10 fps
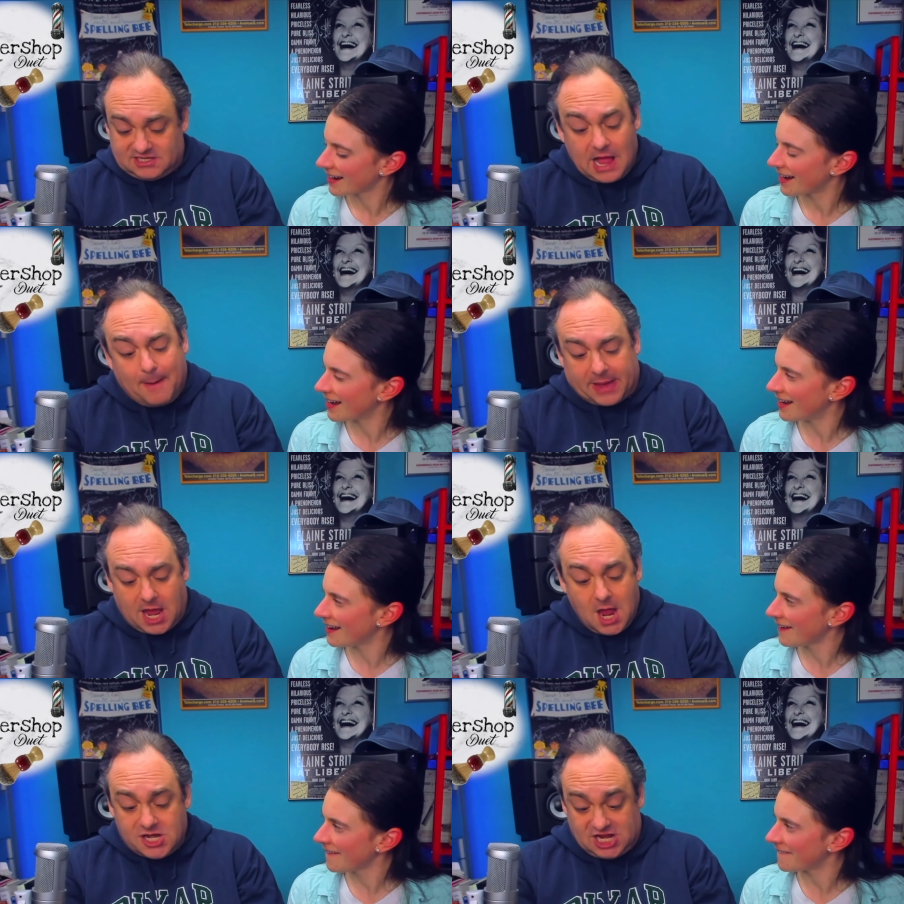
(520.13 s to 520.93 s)
Speaker 1: Sloppy
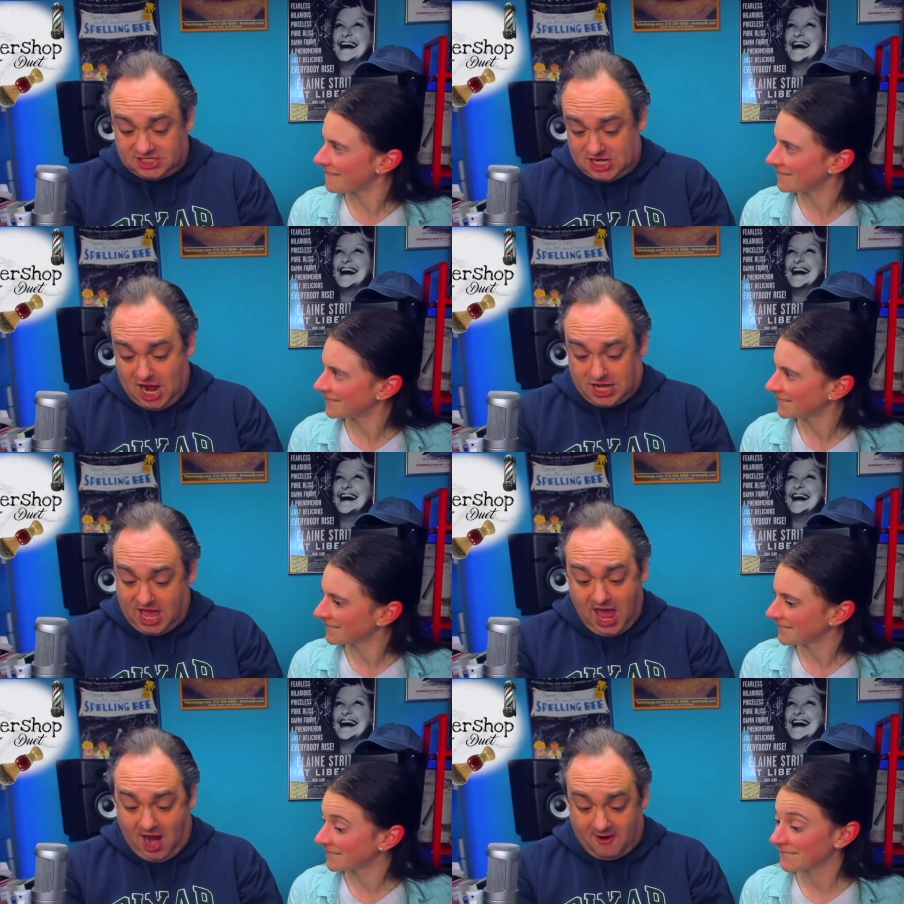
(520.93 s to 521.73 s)
mm. does not
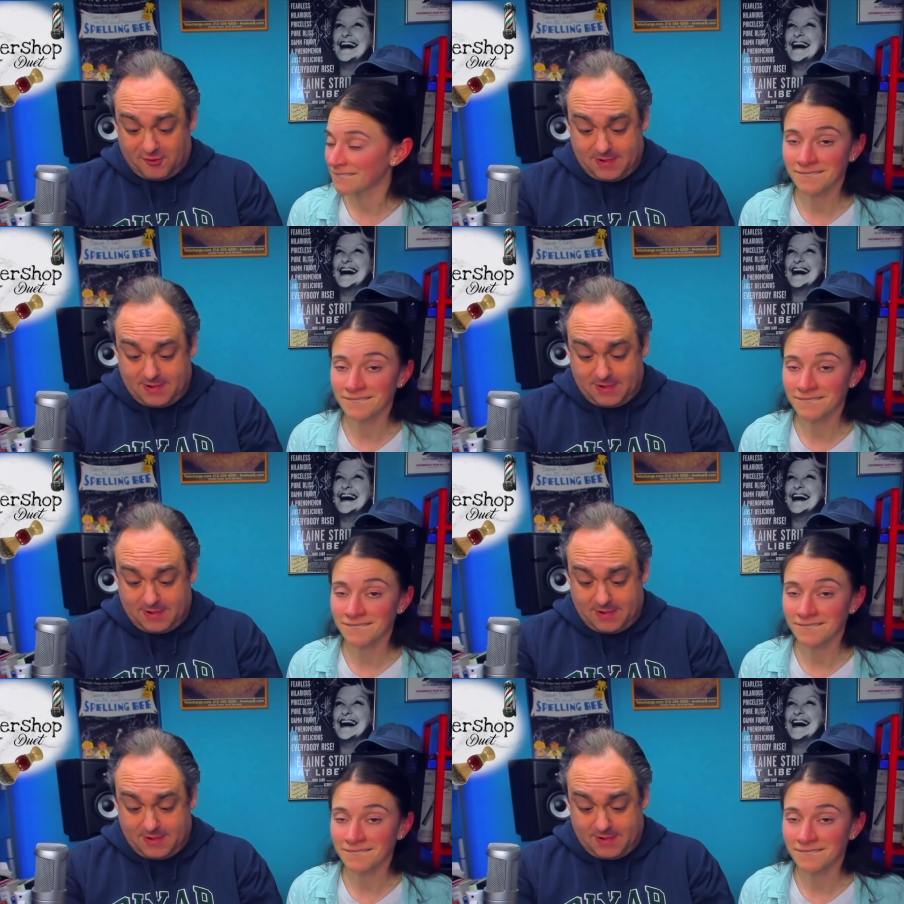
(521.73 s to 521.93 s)
care for